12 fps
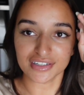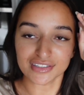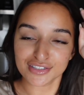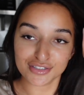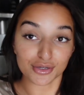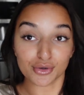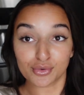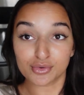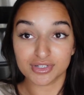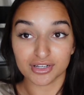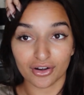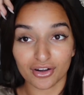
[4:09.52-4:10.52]
It's so
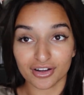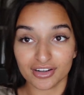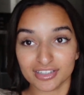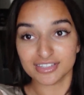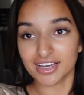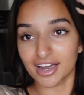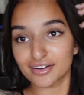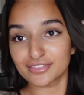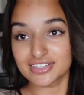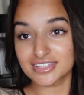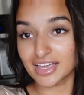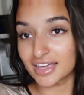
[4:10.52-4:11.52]
dark. It's kind of
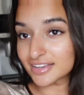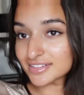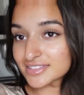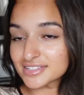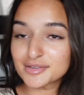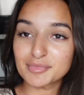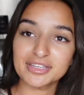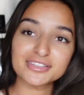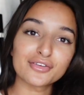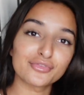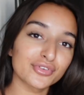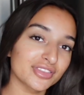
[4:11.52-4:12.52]
insane seeing
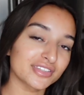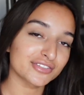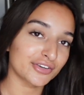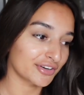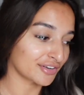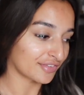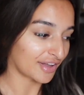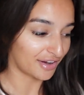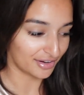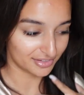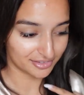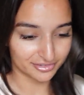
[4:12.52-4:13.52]
myself with this dark of hair,
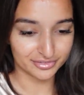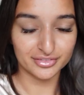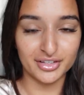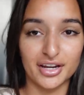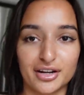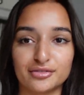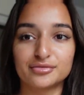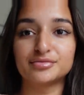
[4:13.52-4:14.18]
you know?